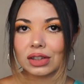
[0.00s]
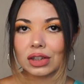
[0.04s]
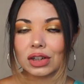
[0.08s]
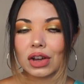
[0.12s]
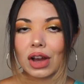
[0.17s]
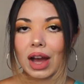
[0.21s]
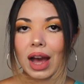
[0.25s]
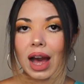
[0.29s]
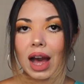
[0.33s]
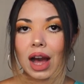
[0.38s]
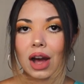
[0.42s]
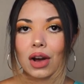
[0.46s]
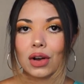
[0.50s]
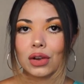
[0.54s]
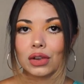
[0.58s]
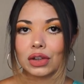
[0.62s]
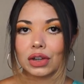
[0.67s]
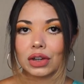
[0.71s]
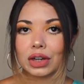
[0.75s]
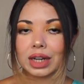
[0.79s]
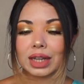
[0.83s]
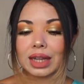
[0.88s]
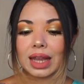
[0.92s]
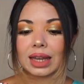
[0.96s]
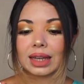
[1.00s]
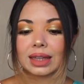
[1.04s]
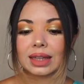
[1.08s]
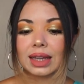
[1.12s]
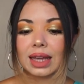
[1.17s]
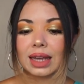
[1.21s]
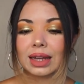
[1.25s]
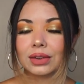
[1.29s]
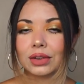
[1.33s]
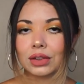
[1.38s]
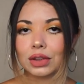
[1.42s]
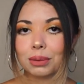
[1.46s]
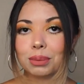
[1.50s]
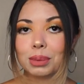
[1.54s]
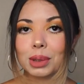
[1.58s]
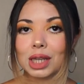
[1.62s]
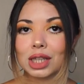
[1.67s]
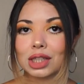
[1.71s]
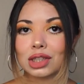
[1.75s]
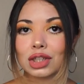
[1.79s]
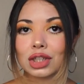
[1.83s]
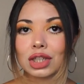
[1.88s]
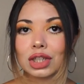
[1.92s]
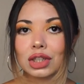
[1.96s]
You know how you're like laying on the
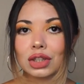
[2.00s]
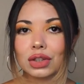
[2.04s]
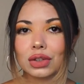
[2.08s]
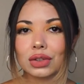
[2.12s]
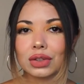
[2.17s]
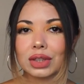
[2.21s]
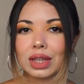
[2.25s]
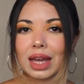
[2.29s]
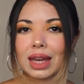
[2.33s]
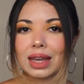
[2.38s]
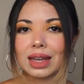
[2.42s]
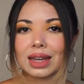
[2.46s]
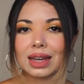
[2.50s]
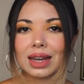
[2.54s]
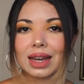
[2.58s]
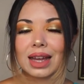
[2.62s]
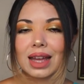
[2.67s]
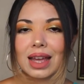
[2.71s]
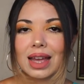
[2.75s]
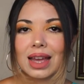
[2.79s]
beach and you're like,